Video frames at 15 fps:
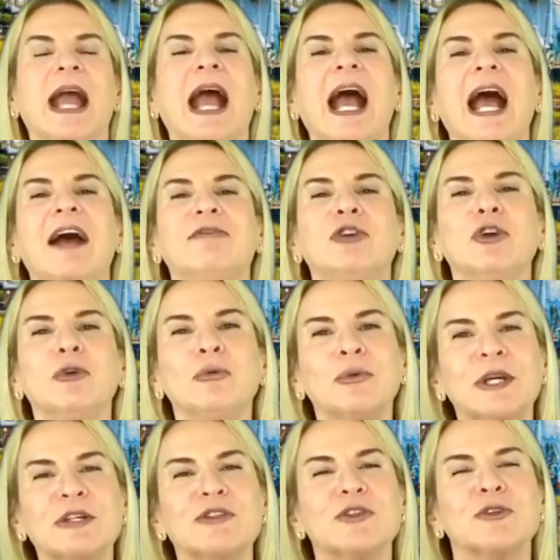Have your
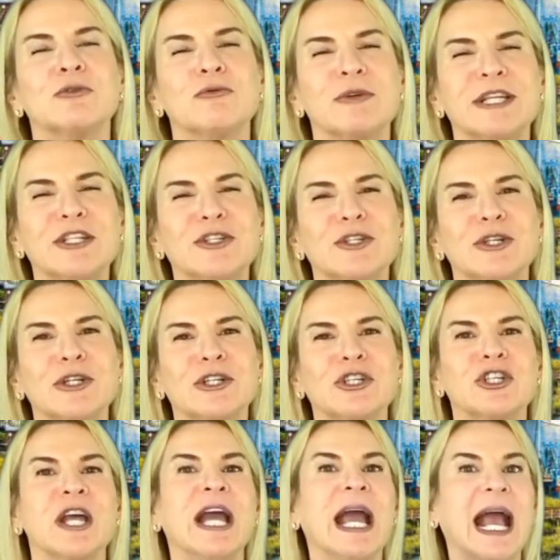realtor
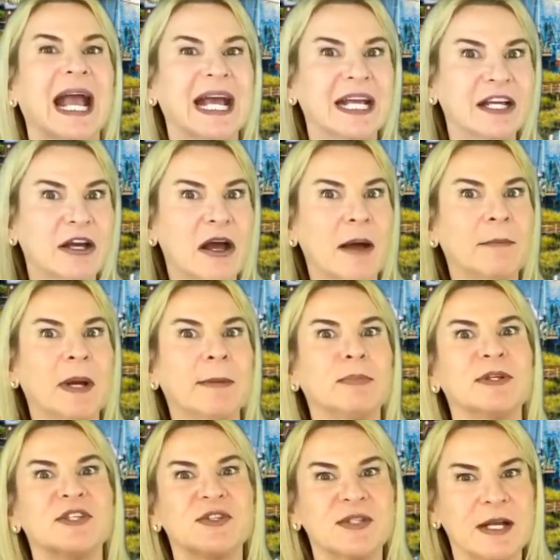research and come up
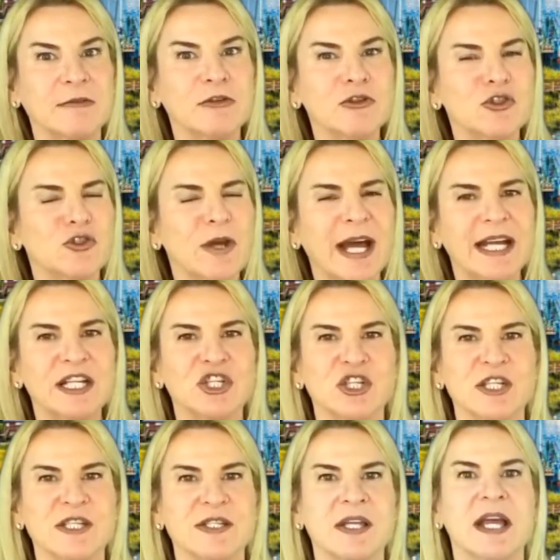with several
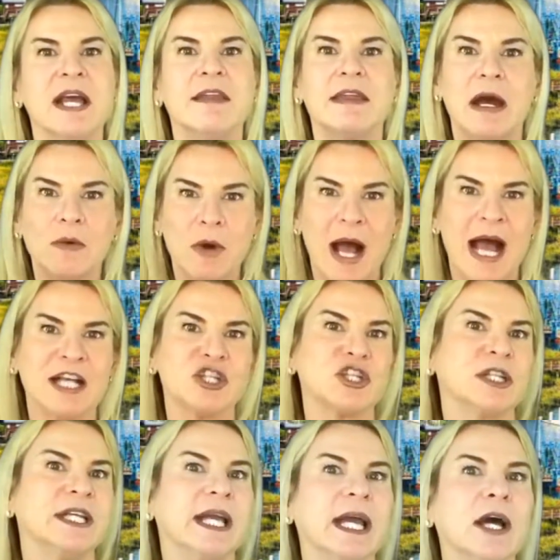strategies that will
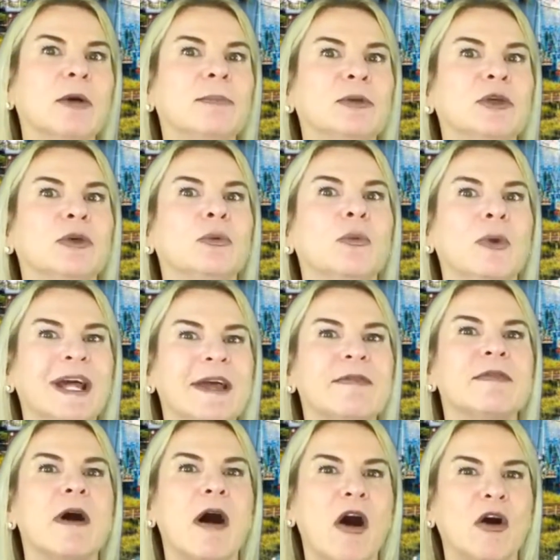actually help you
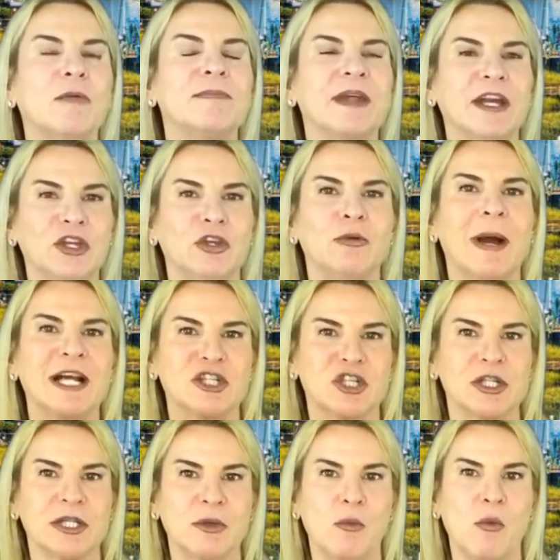win the home that you actually